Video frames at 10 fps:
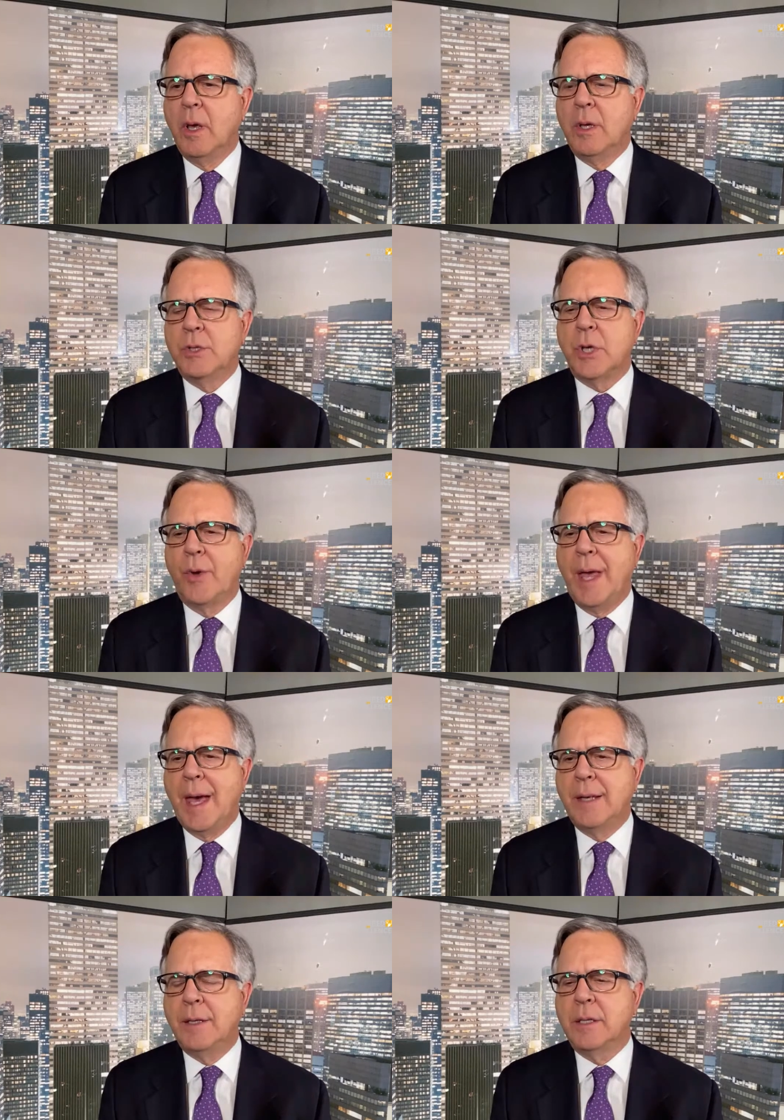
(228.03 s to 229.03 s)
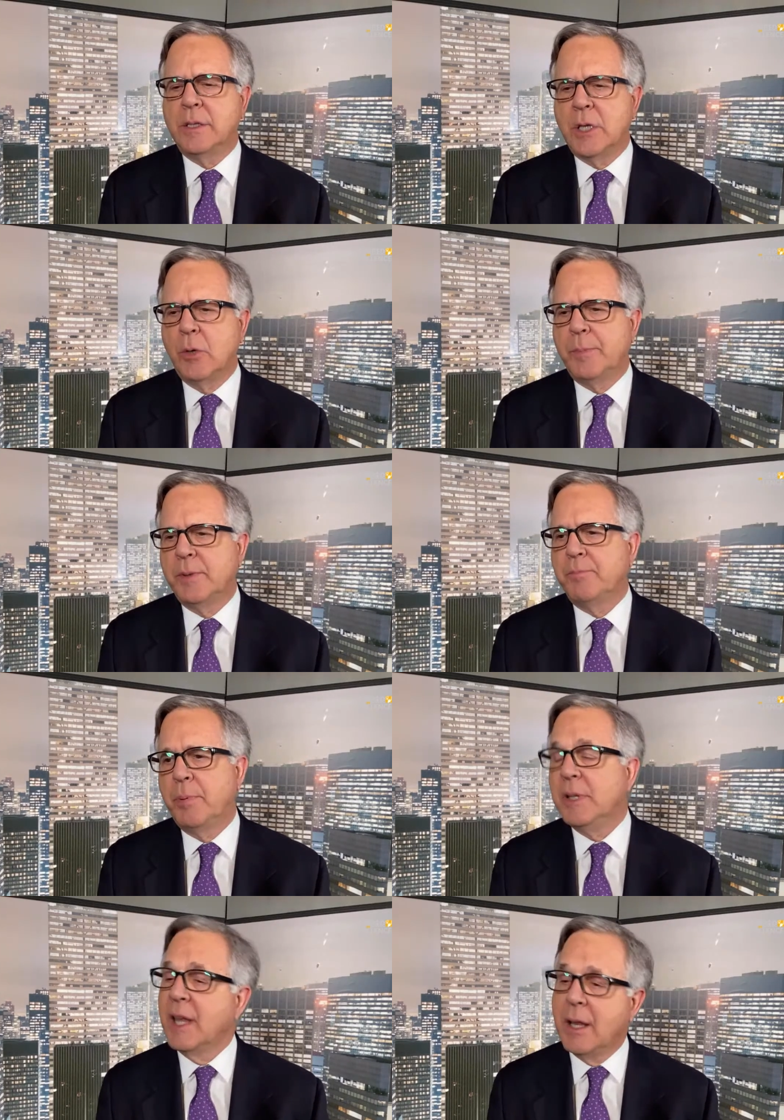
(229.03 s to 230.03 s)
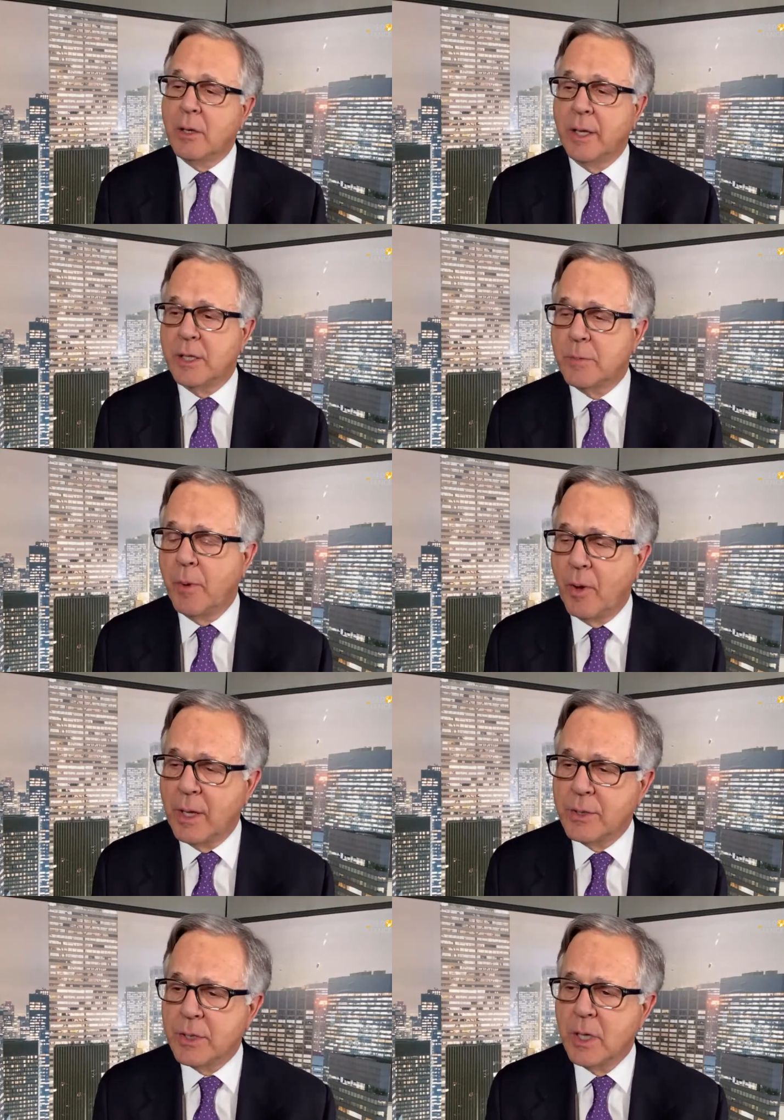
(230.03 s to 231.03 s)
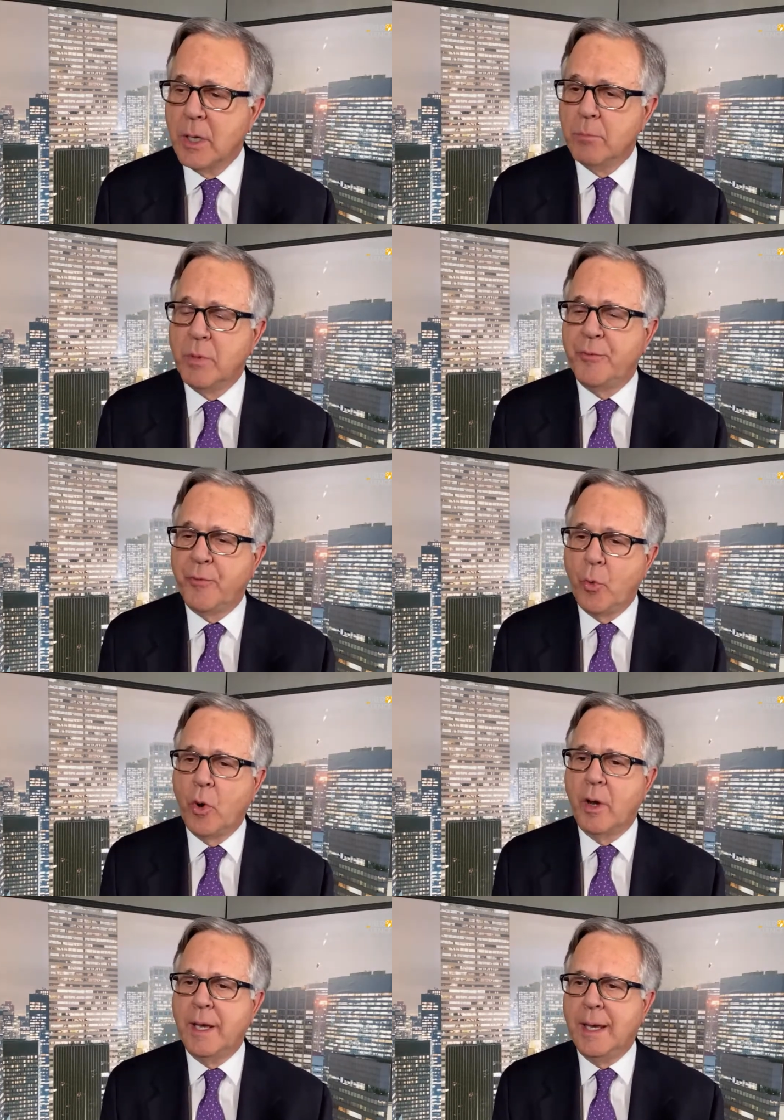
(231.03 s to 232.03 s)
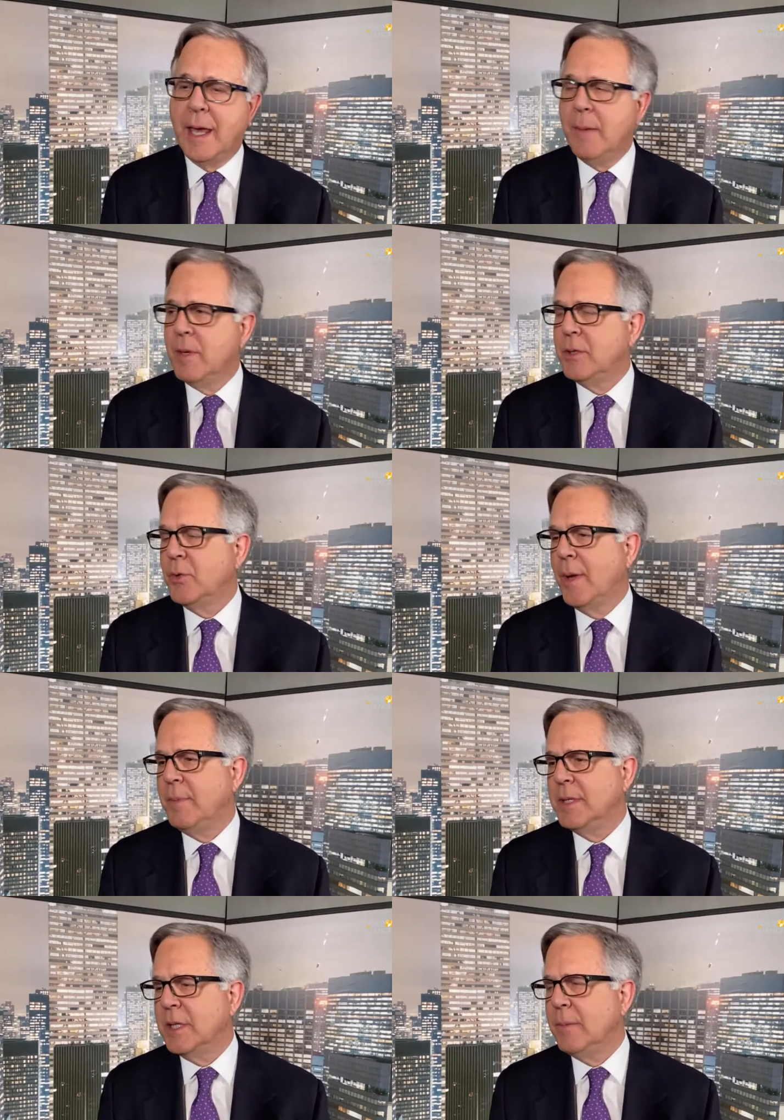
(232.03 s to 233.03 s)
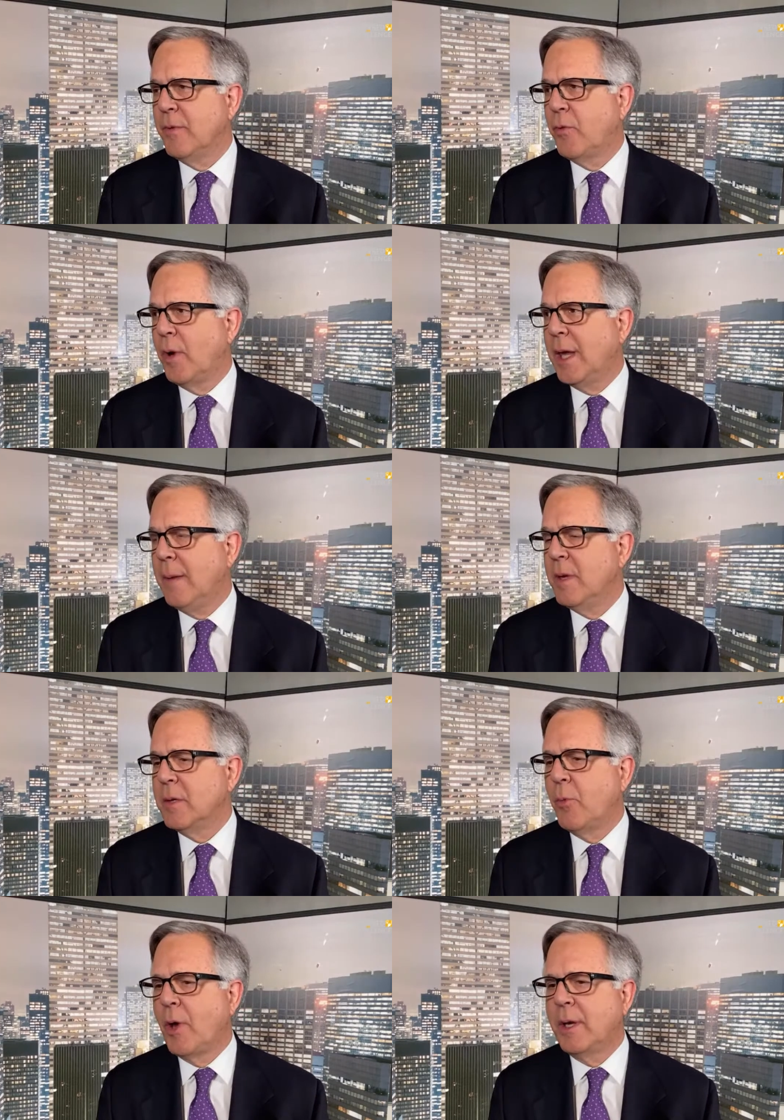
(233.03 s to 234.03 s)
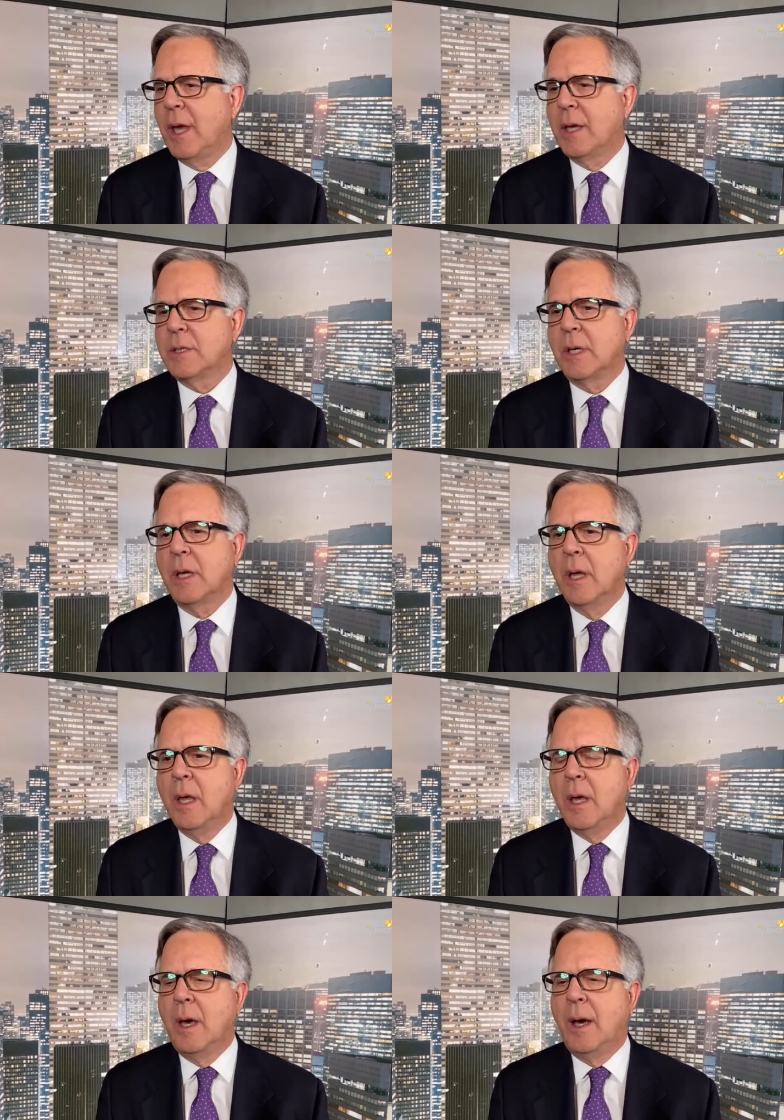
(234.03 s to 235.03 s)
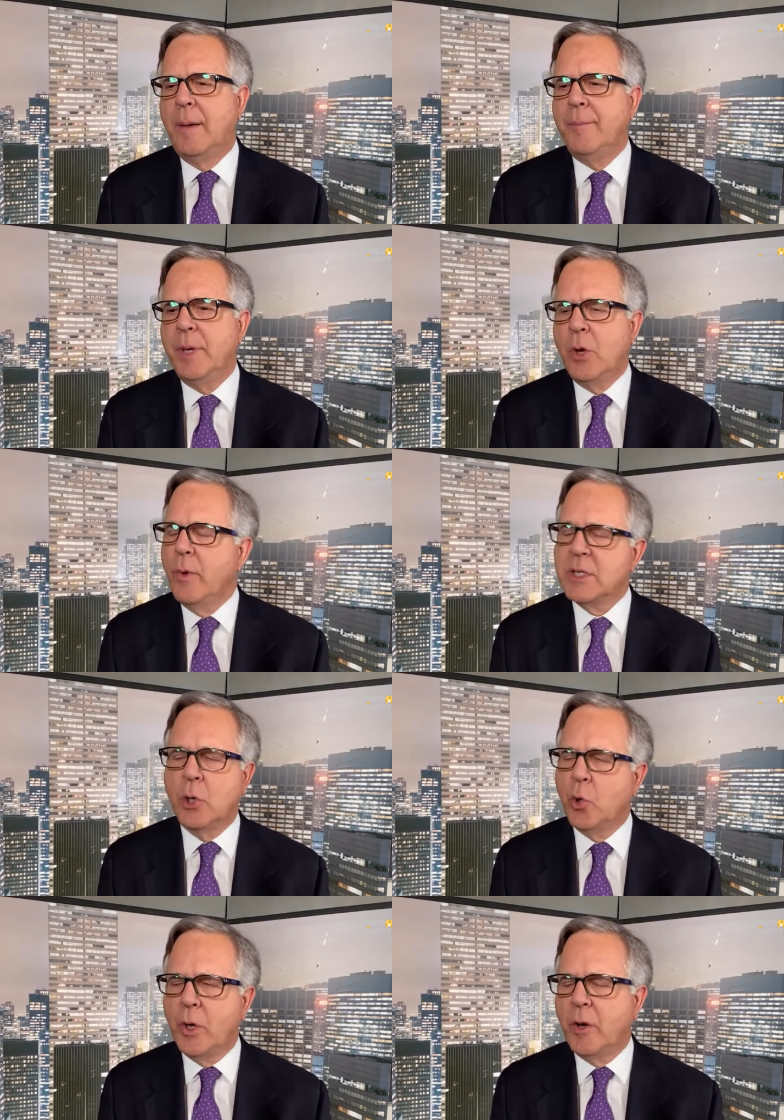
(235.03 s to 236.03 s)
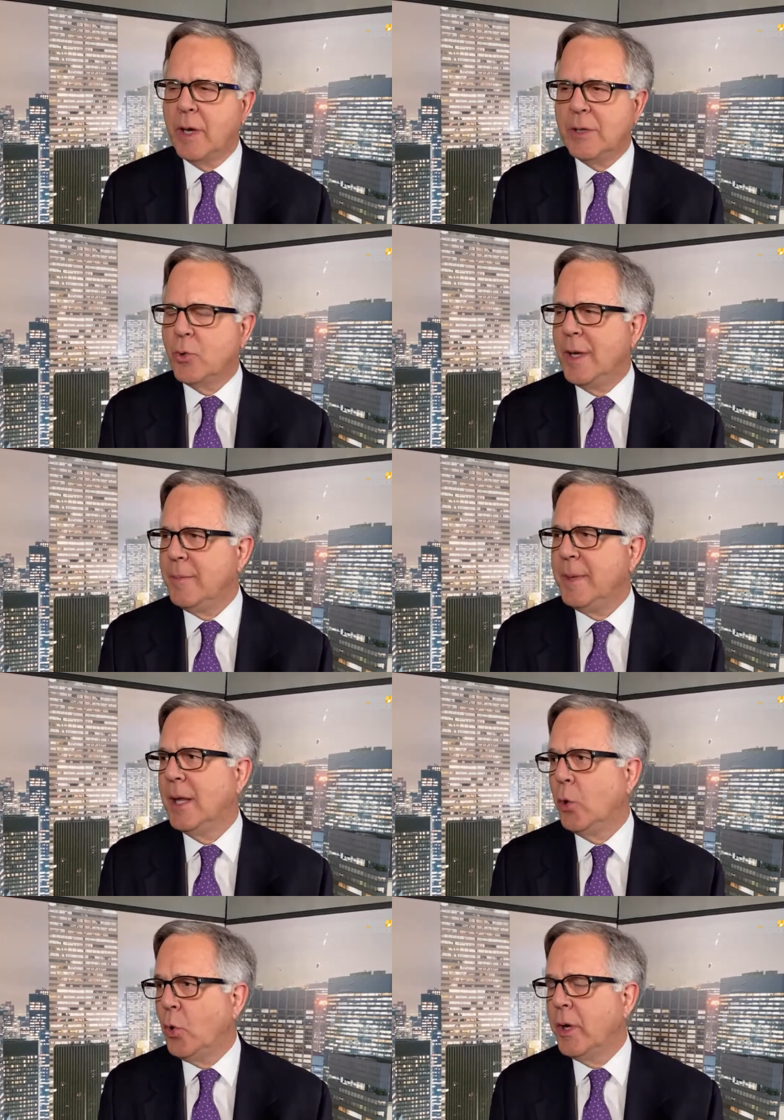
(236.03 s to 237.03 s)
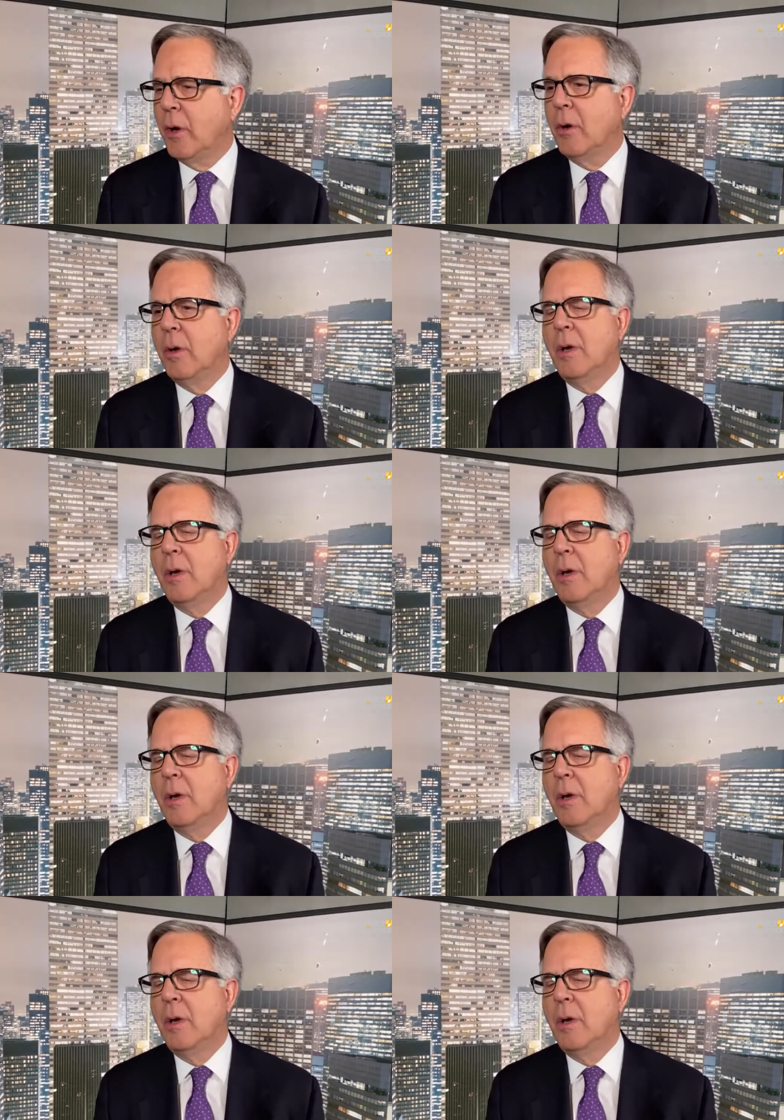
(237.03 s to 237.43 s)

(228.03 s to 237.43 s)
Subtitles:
So he had considerable political experience before he came into NBC, before he came into broadcasting. He's a lawyer. He trained to be a lawyer.